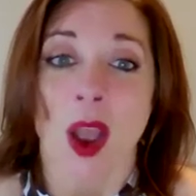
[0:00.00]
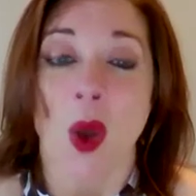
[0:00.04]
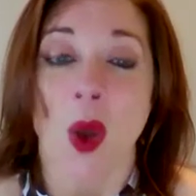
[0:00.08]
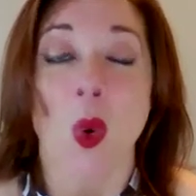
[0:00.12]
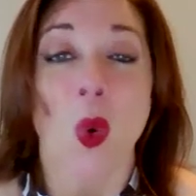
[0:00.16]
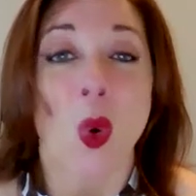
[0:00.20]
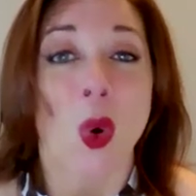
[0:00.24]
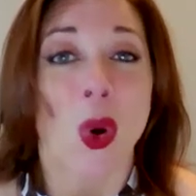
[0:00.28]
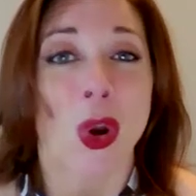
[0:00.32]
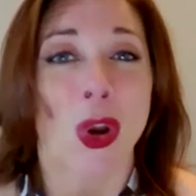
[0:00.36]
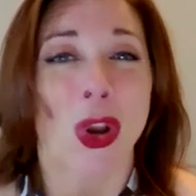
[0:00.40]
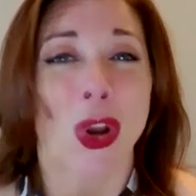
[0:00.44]

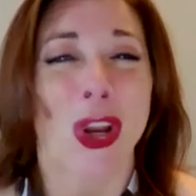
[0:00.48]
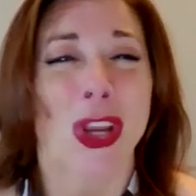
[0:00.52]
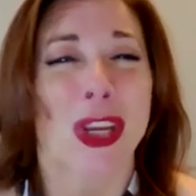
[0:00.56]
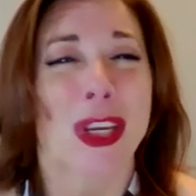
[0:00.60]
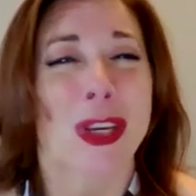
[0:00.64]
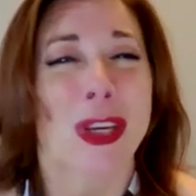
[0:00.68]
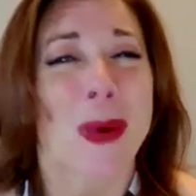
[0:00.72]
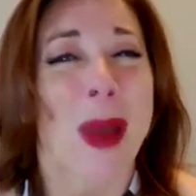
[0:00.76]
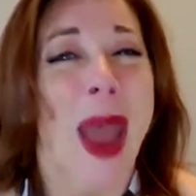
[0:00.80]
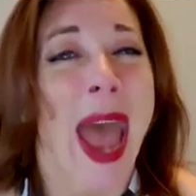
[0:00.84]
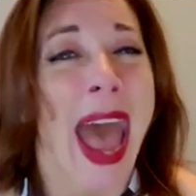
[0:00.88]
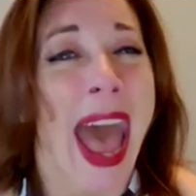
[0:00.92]
or
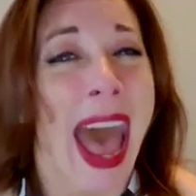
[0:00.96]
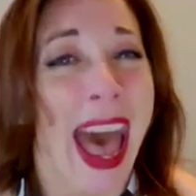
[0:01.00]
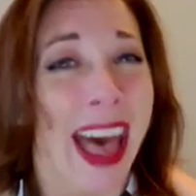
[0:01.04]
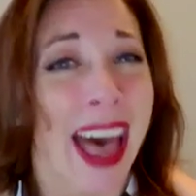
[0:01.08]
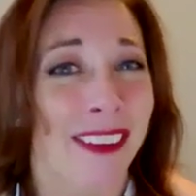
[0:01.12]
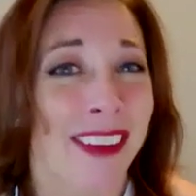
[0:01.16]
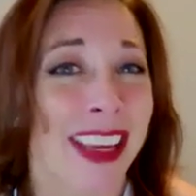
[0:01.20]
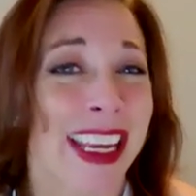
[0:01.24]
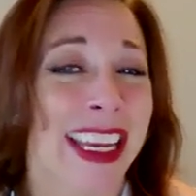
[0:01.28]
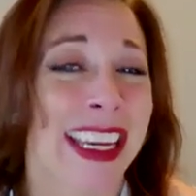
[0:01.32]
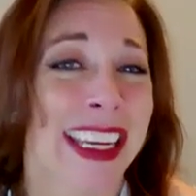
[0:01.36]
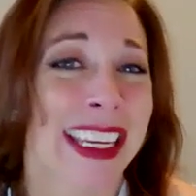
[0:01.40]
you
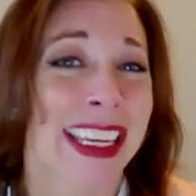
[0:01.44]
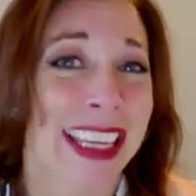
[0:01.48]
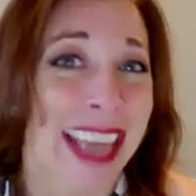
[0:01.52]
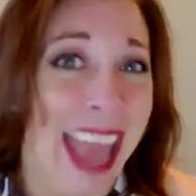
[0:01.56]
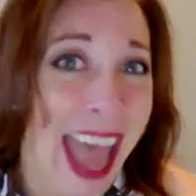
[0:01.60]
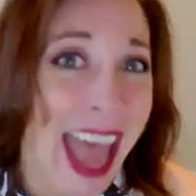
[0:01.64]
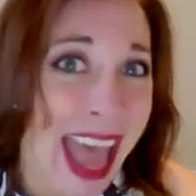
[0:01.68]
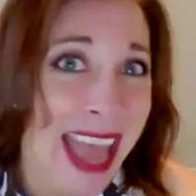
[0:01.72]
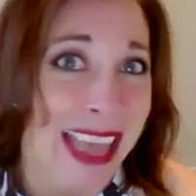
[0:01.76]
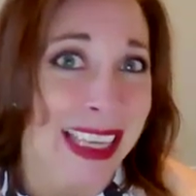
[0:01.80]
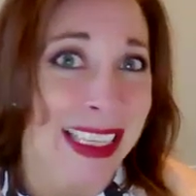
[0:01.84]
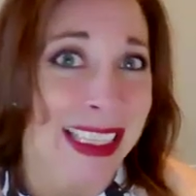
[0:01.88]
haven't
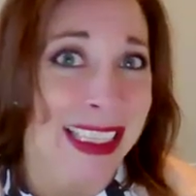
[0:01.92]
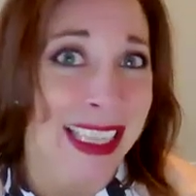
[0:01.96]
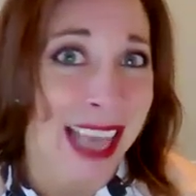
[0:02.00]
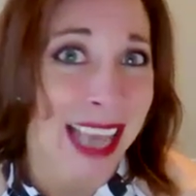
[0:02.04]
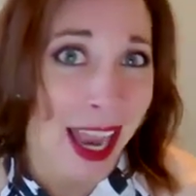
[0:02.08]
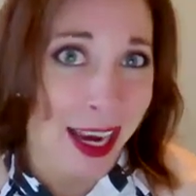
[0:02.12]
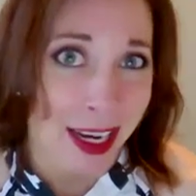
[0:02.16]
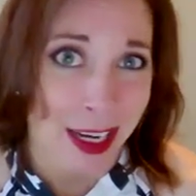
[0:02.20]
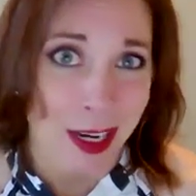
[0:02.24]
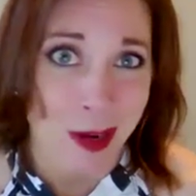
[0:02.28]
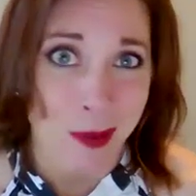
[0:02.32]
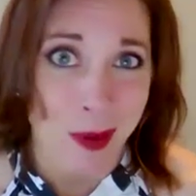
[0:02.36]
yet
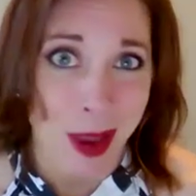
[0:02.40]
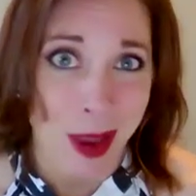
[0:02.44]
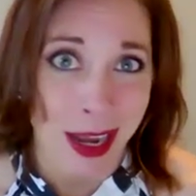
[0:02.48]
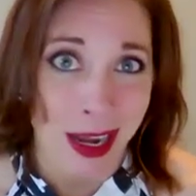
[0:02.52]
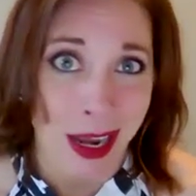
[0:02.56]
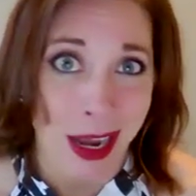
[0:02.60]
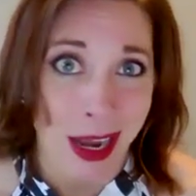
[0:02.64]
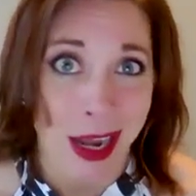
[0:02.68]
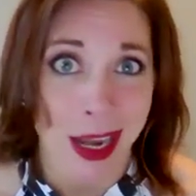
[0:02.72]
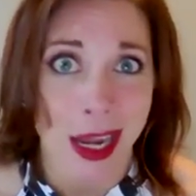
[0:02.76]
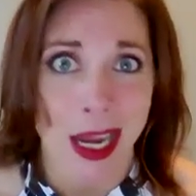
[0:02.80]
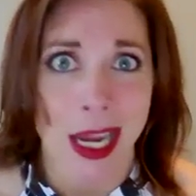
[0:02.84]

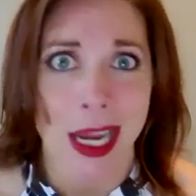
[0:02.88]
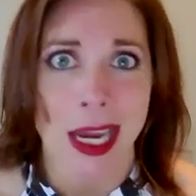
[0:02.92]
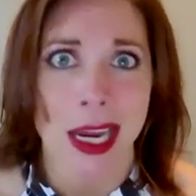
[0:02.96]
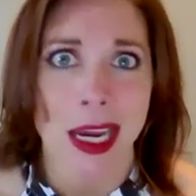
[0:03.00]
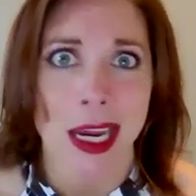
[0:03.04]
documented